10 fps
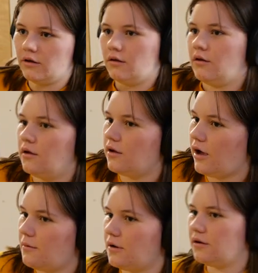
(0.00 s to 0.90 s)

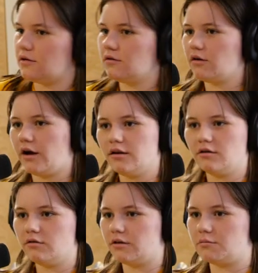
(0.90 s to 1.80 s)
Mm-hmm. I'm not a huge. I
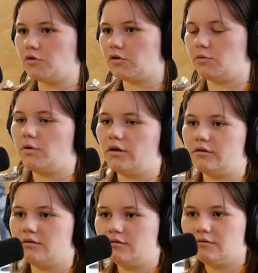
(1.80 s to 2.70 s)
don't like Morgan
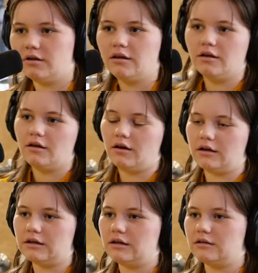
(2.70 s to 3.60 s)
Wallen,
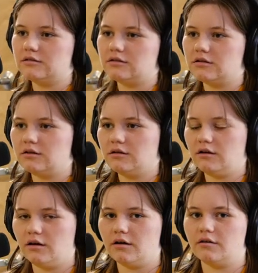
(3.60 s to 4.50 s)
and
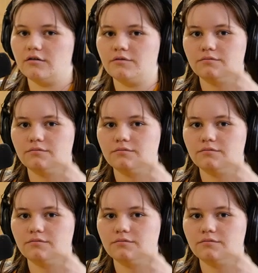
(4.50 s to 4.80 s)
a uh,